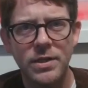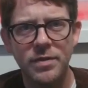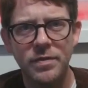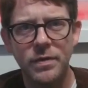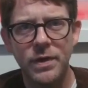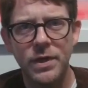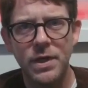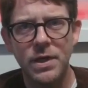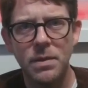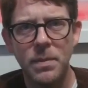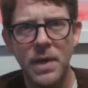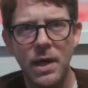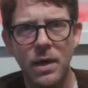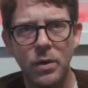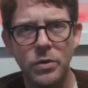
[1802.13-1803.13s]
different
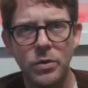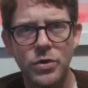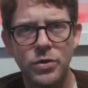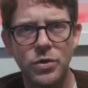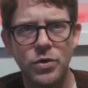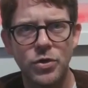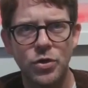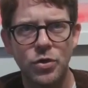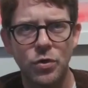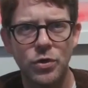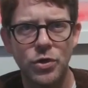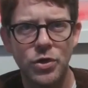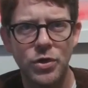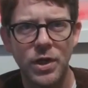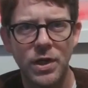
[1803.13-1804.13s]
emails,
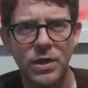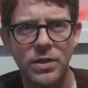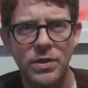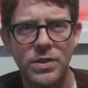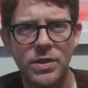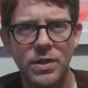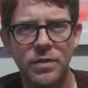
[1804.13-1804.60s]
search things.